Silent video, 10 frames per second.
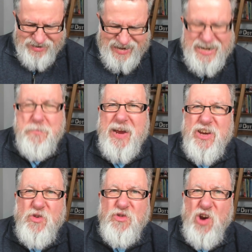kind of my
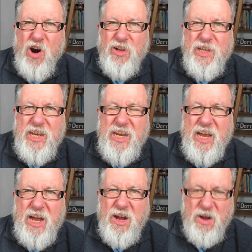new darling,
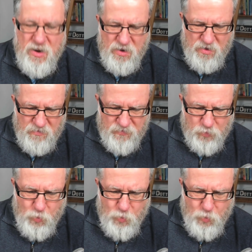uh,